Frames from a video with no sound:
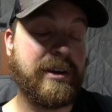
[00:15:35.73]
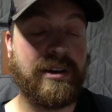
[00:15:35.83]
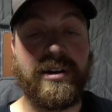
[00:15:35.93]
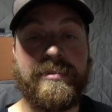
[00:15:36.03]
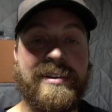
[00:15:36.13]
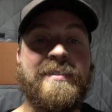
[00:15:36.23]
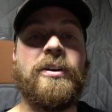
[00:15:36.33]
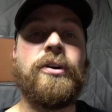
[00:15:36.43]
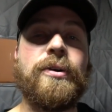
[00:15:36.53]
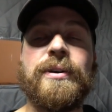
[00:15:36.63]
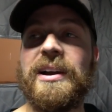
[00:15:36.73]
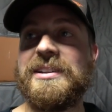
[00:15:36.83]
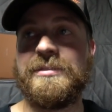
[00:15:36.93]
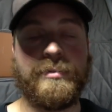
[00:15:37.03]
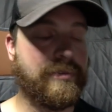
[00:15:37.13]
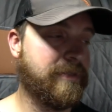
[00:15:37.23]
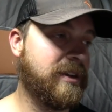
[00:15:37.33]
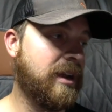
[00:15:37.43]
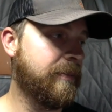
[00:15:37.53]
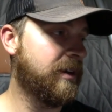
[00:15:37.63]
gear. I'm gonna have all kinds of room for
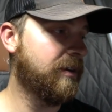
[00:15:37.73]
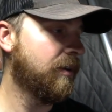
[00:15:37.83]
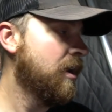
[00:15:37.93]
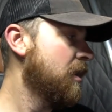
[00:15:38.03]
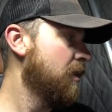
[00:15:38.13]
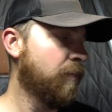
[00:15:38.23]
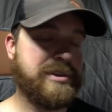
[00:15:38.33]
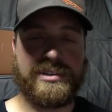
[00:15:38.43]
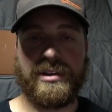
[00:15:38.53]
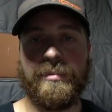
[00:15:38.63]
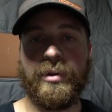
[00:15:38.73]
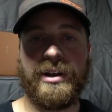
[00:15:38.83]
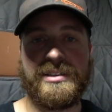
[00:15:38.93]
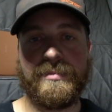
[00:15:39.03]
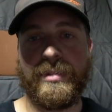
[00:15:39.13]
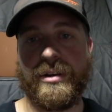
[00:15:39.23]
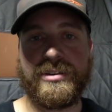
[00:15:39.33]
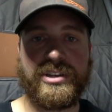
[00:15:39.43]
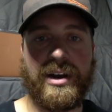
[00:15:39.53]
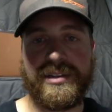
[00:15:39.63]
camera gear, which is gonna bring some better
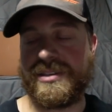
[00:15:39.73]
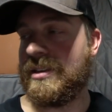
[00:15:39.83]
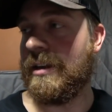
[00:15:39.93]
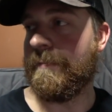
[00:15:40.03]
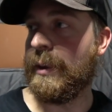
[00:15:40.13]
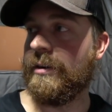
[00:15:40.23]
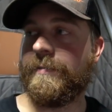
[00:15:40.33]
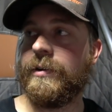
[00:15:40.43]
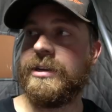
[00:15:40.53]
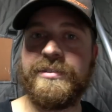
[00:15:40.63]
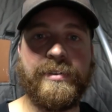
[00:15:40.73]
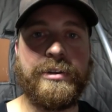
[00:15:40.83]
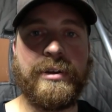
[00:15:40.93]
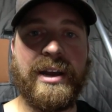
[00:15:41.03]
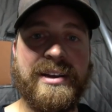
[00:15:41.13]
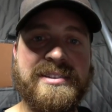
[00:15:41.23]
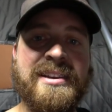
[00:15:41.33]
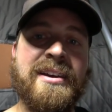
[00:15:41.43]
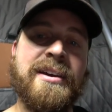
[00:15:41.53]
shots and better footage for you guys.